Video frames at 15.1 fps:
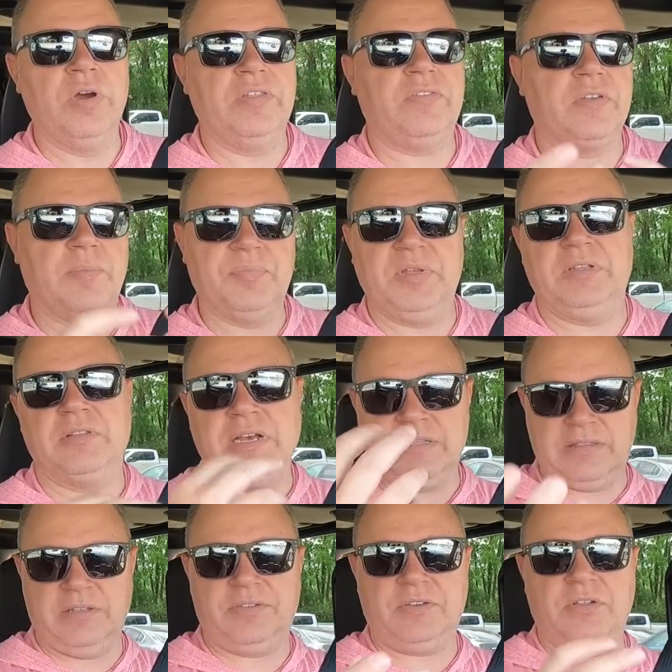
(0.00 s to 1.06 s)
with something like
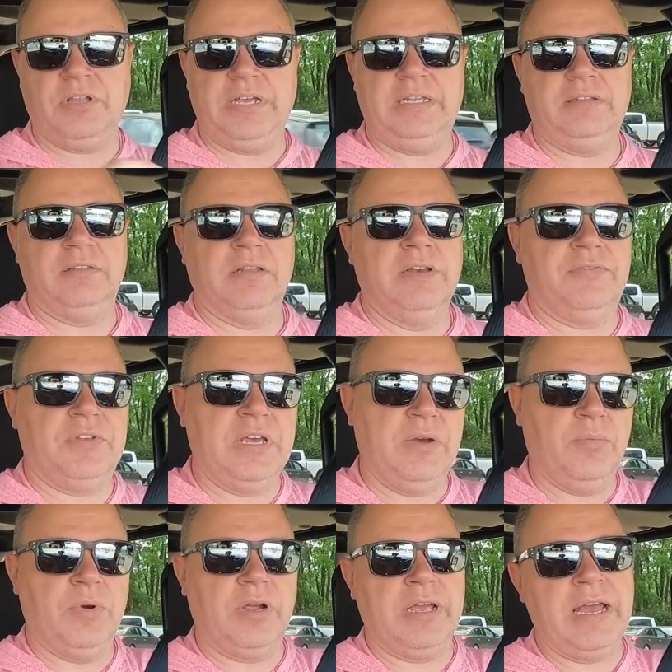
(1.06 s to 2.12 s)
this Clayton lift kit
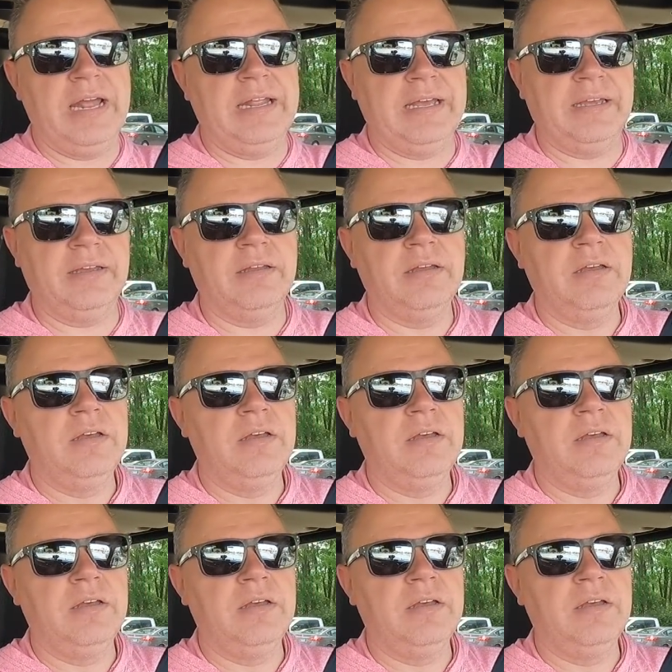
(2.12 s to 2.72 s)
we're getting,